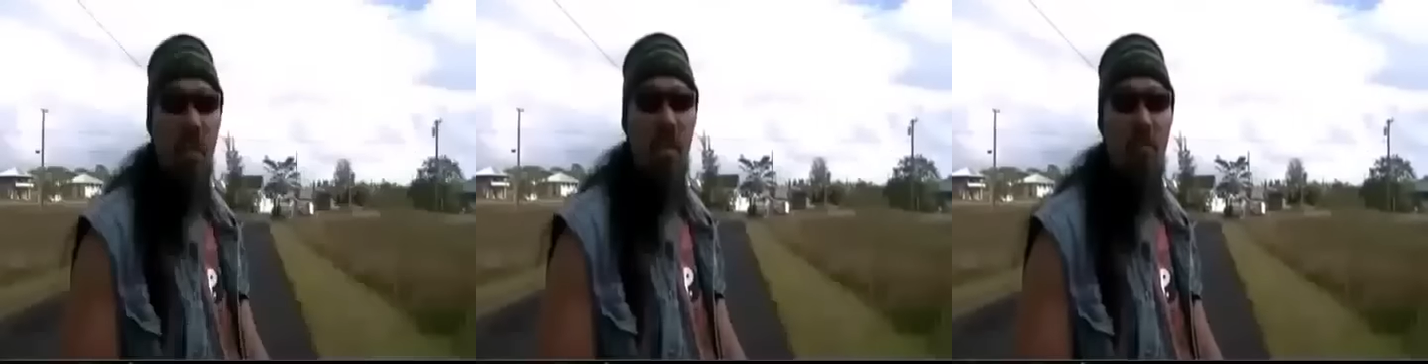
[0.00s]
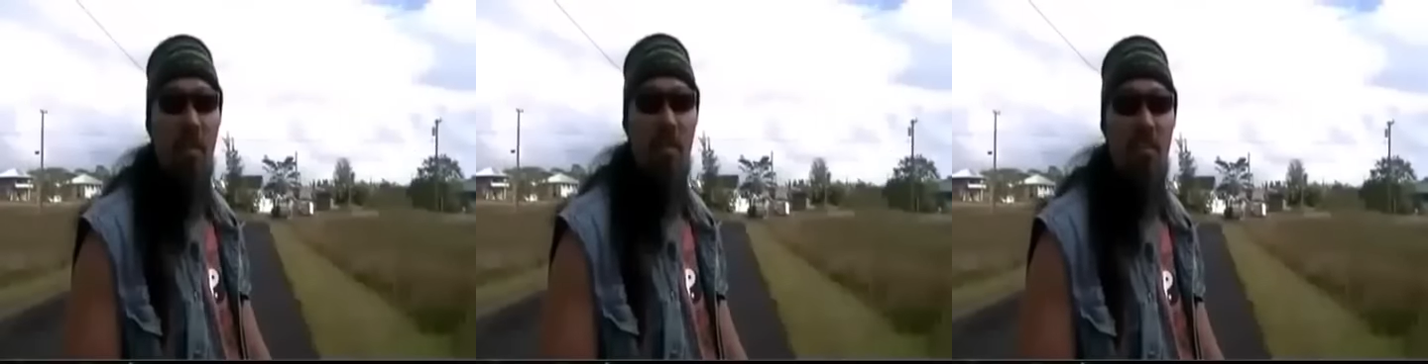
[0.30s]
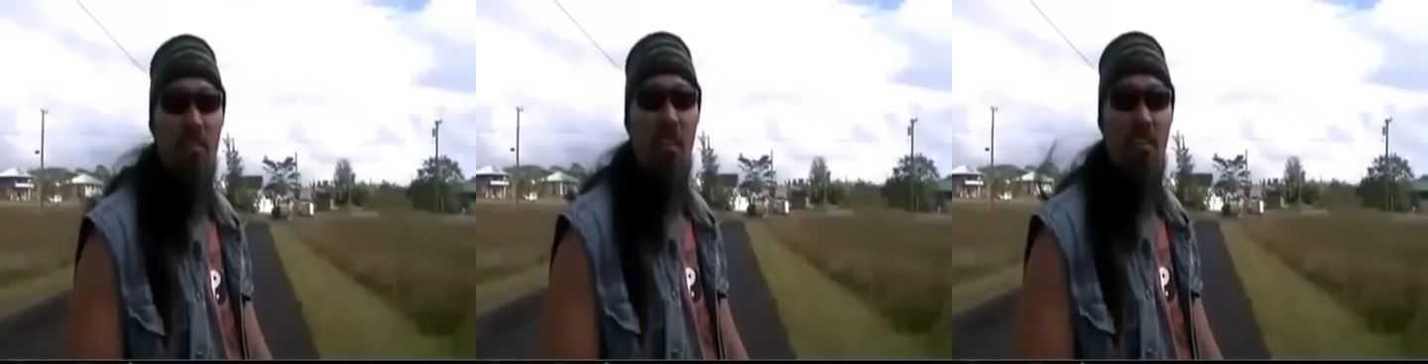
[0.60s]
dynamite
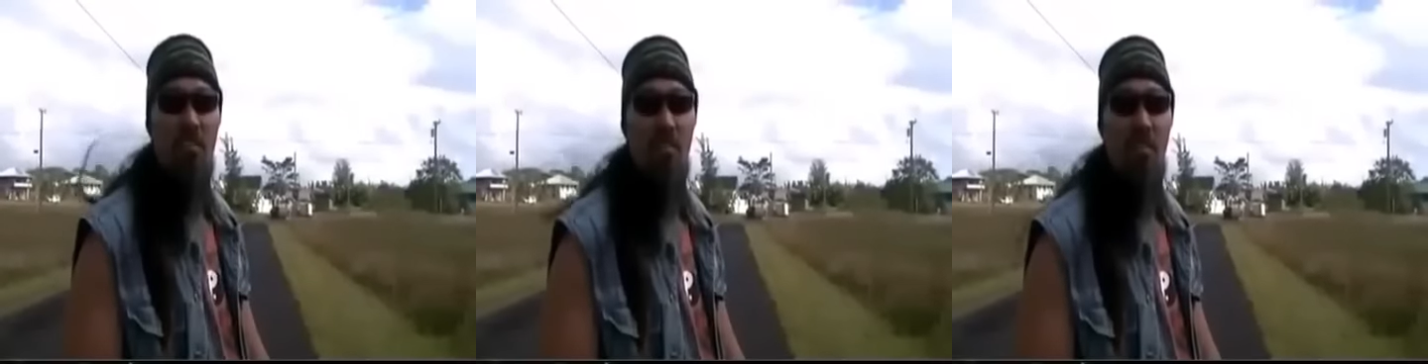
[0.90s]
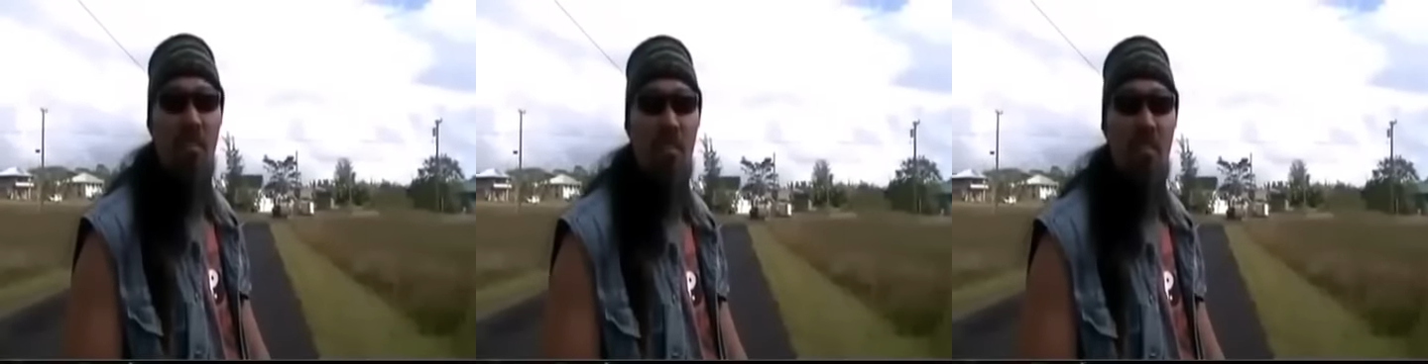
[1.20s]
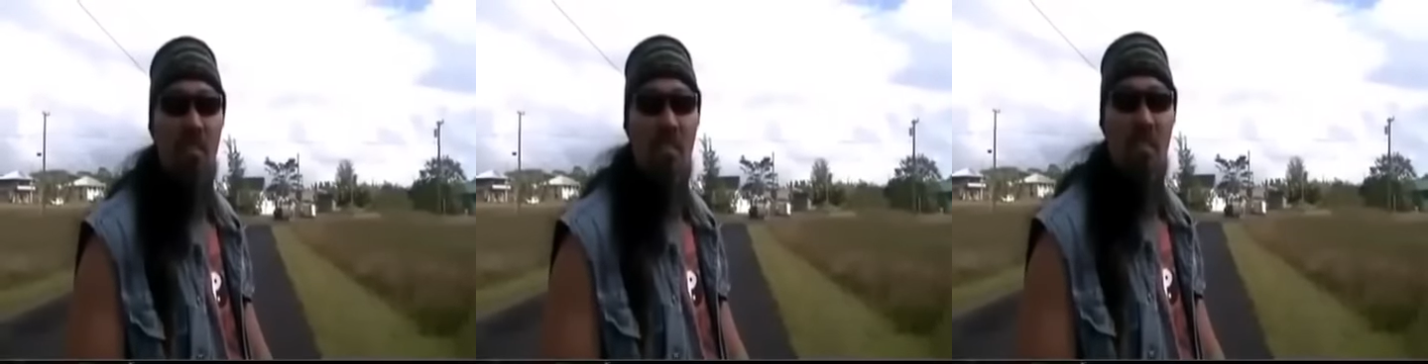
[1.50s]
in a cesspool.
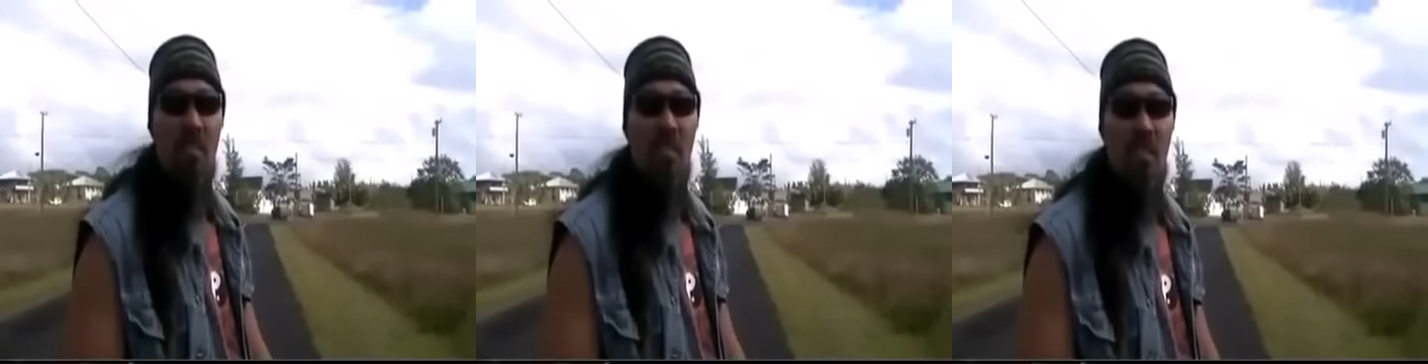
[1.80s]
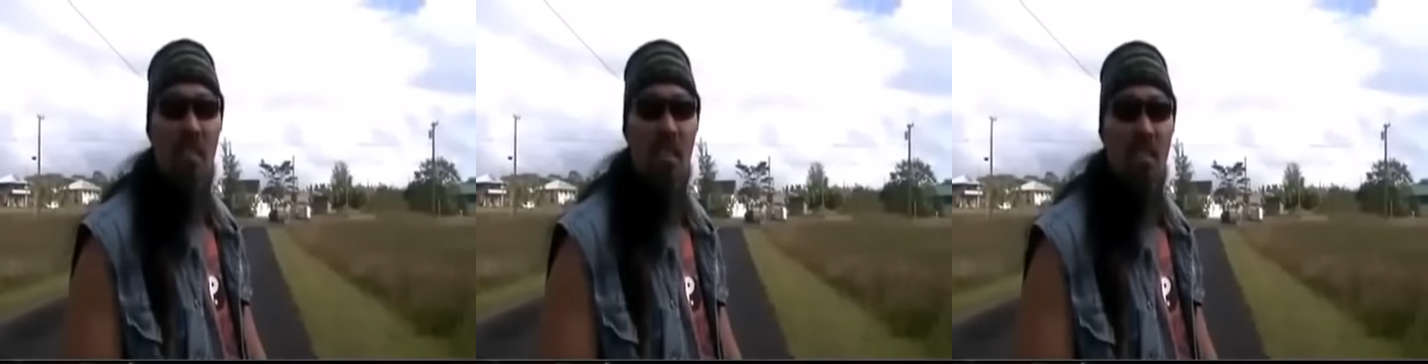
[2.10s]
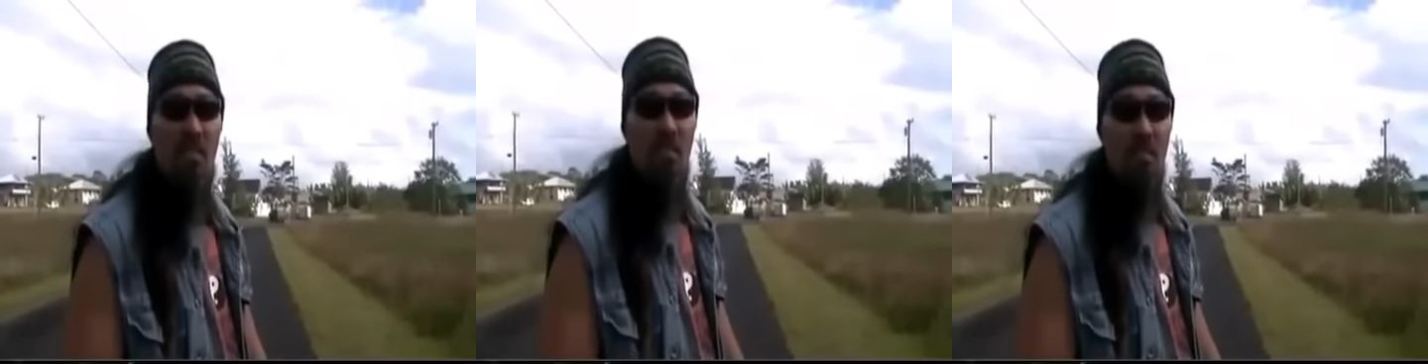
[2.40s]
Uh-huh.
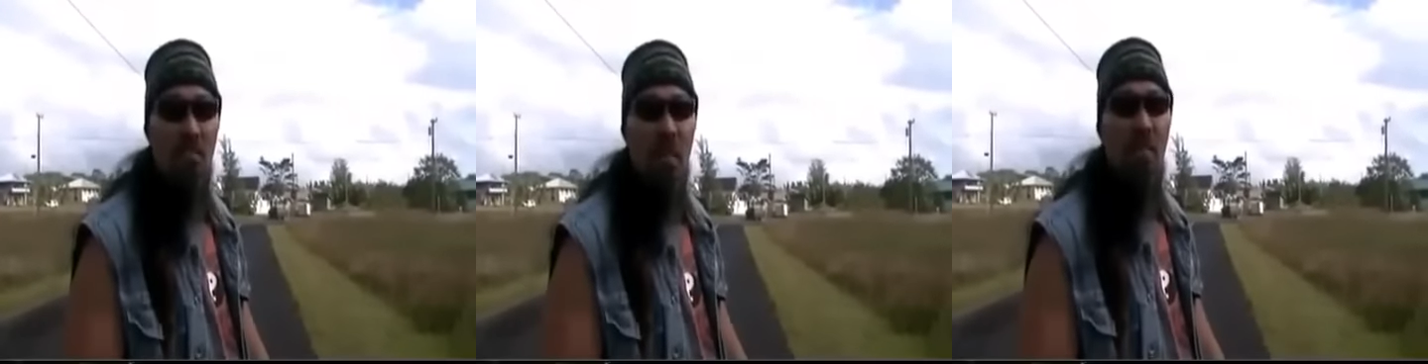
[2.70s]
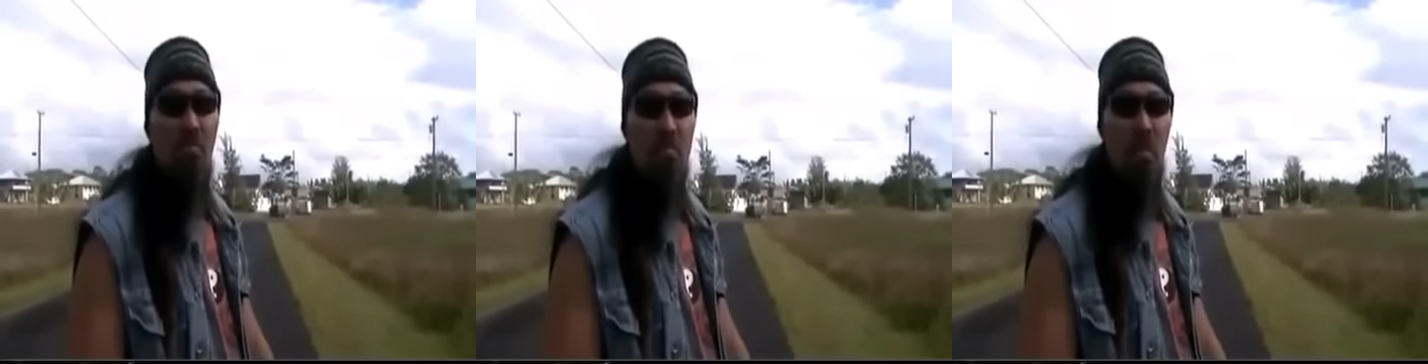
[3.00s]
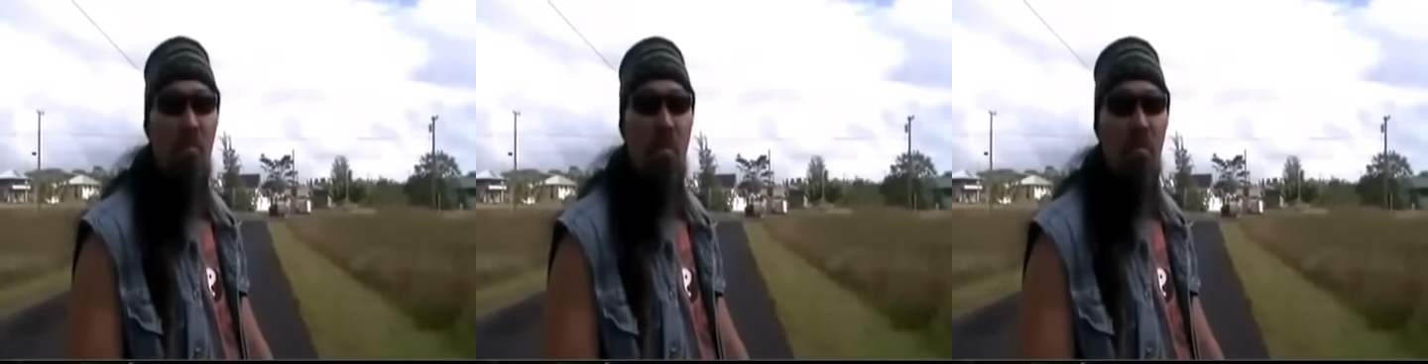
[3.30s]
And it was a big
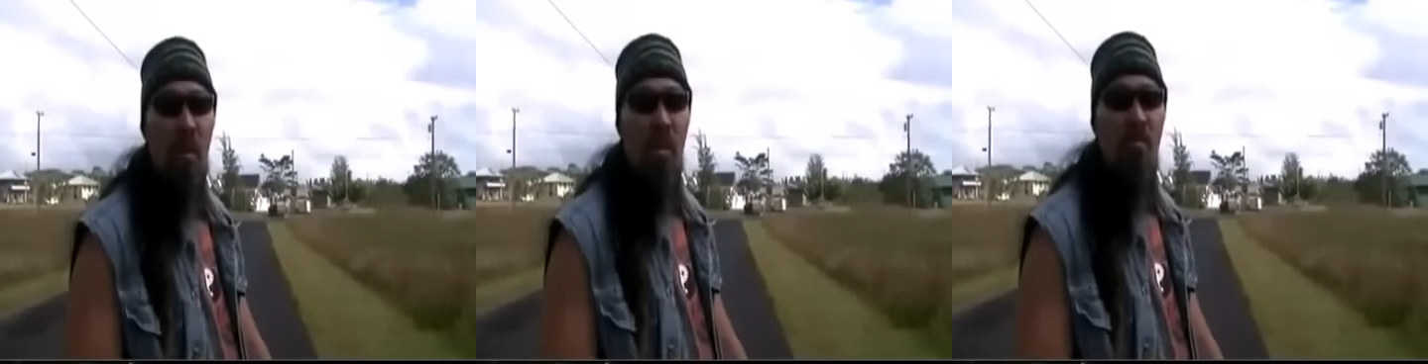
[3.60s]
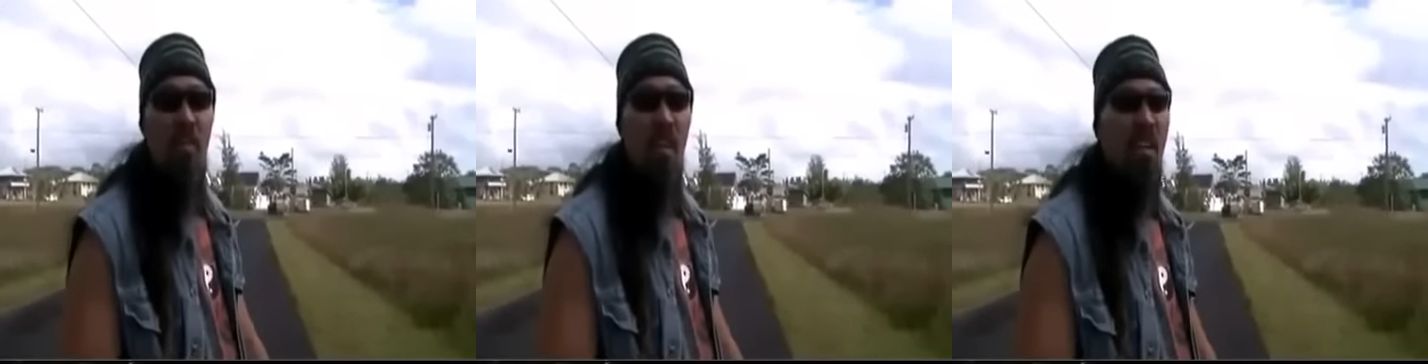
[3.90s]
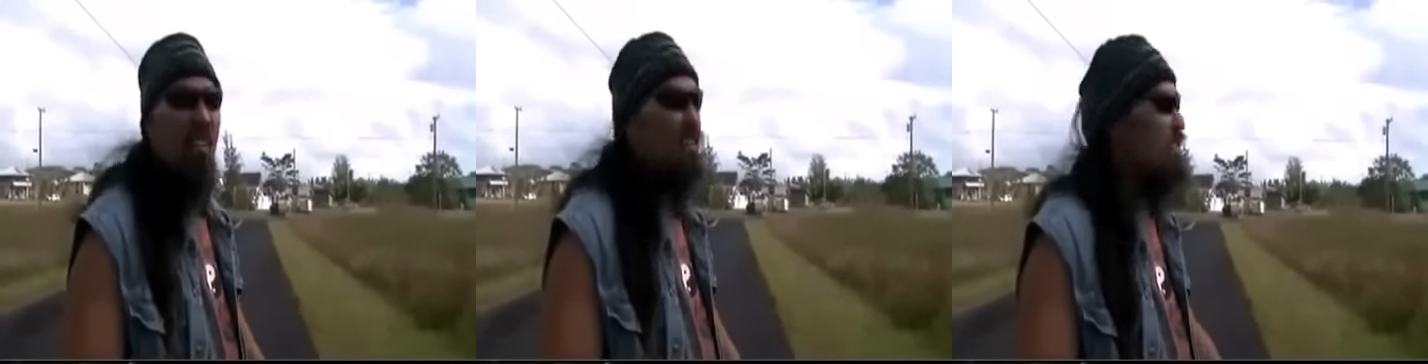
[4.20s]
boom, and right after
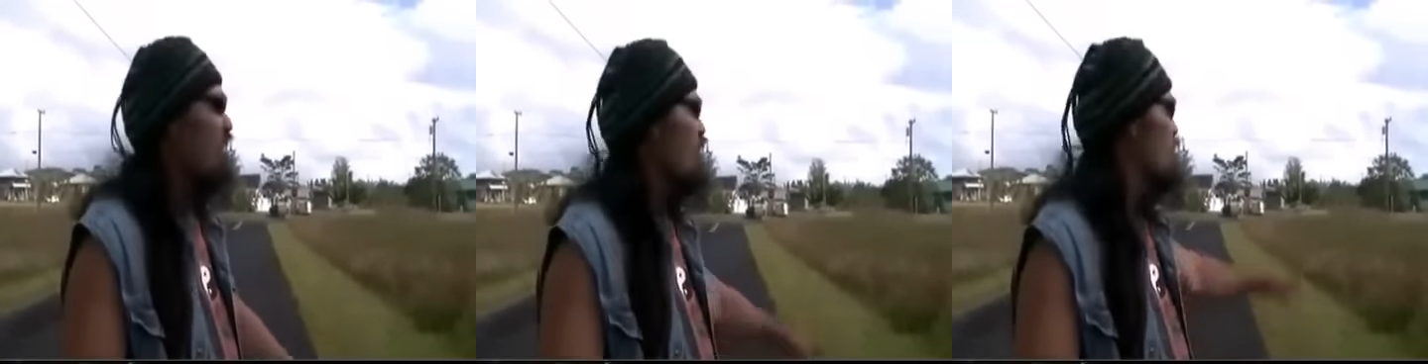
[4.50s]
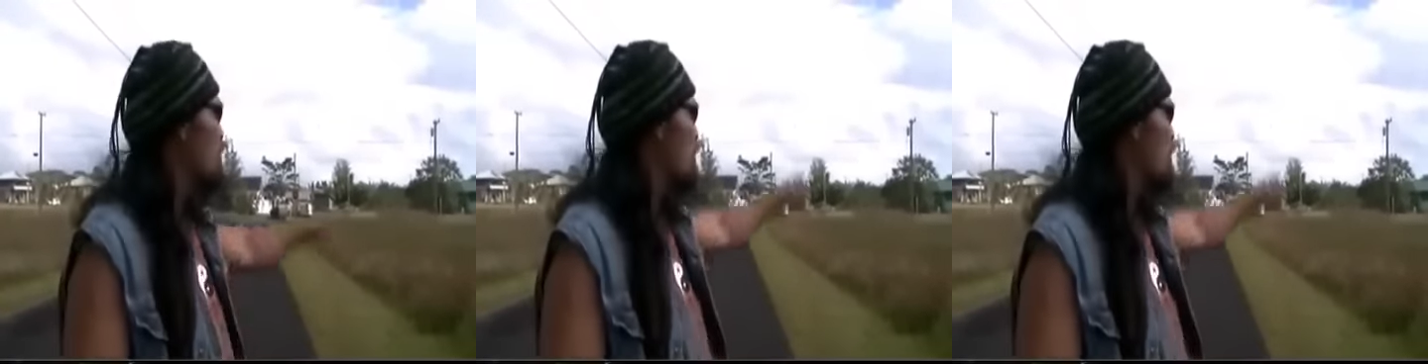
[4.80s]
that, all the